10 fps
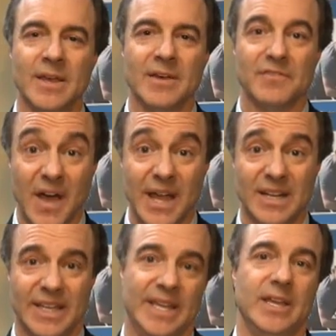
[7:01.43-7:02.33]

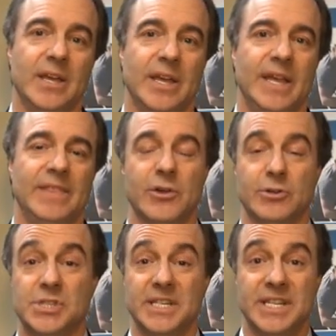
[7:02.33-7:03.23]
Finally,
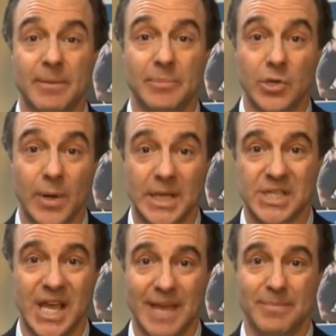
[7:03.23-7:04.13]
there's the
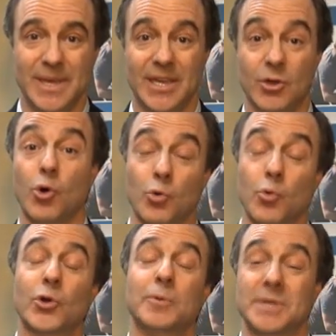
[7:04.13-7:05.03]
WSIB, or
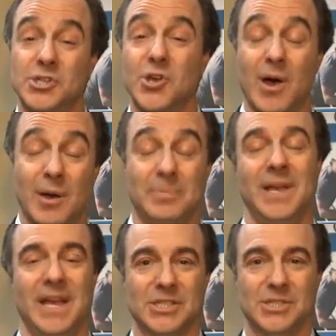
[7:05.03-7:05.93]
Workman's
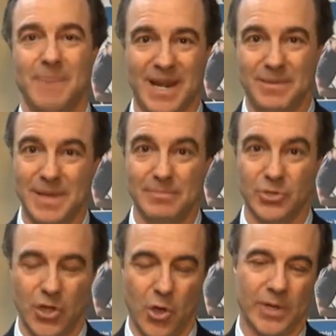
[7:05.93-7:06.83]
Comp, as many people
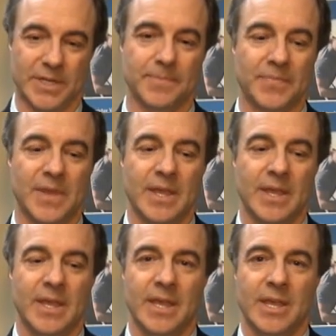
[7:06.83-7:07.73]
know it.
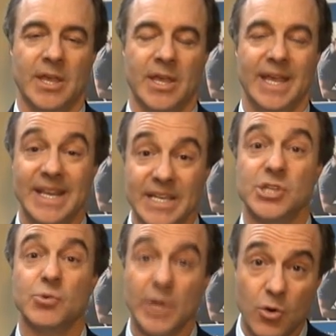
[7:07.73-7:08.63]
It is
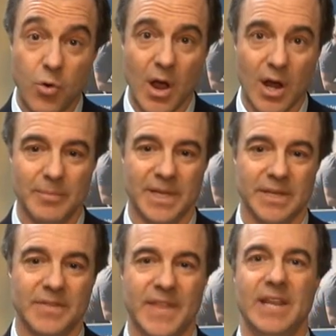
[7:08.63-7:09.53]
a
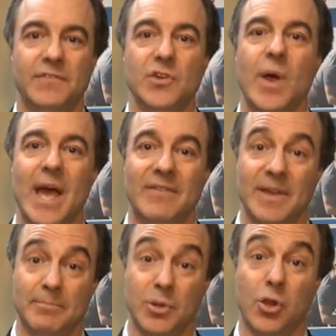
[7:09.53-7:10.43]
requirement that if you have
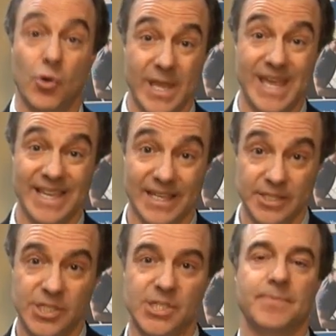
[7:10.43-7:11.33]

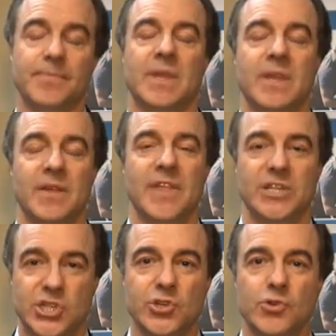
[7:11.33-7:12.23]
employees,
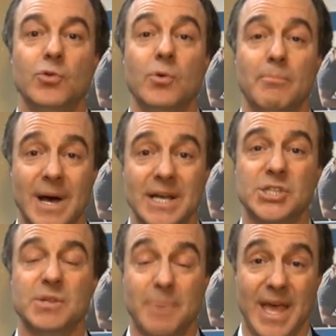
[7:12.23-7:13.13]
that you
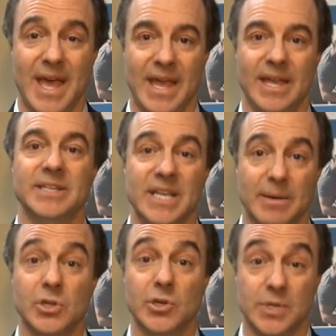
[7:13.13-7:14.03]
must pay
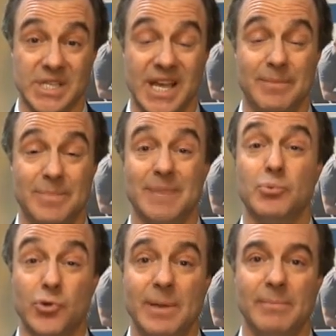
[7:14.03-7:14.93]
WSIB
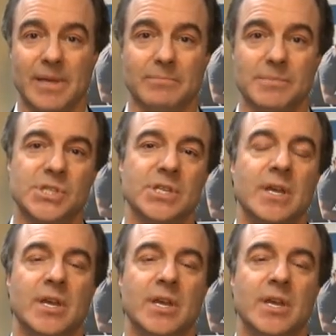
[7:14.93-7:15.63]
premiums